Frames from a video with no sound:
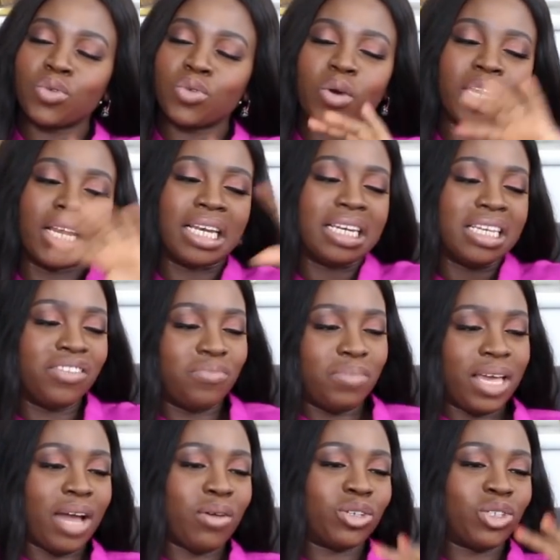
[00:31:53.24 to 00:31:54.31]
What do you want to leave
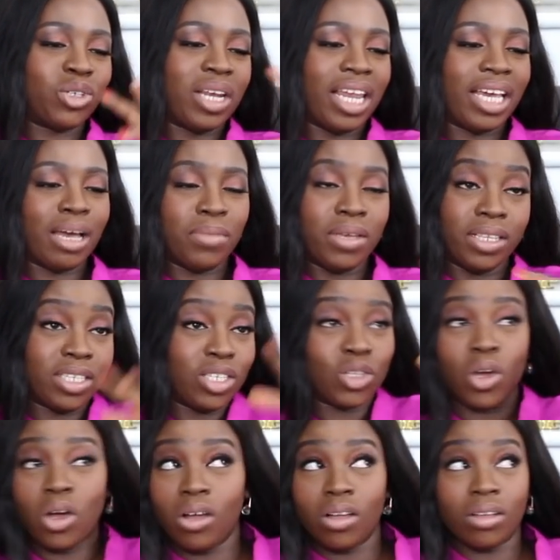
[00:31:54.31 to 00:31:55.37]
behind? What's your leg? I mean, this is
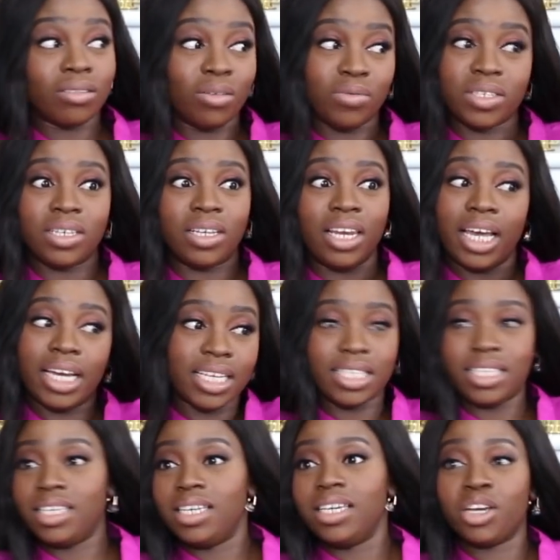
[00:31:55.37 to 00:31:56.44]
all obviously
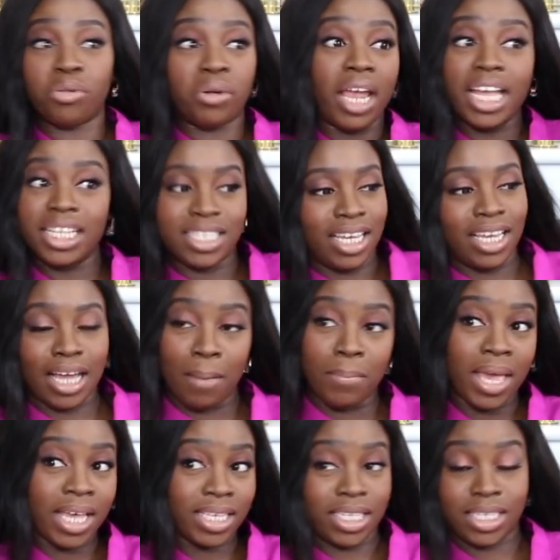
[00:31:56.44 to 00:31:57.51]
legacy, creating
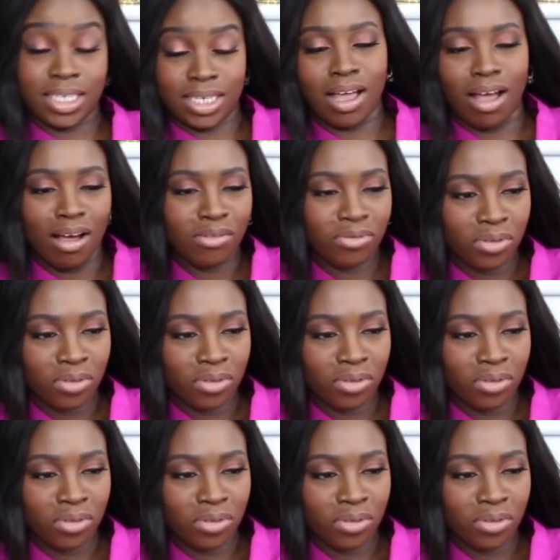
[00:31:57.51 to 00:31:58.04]
amazing stuff.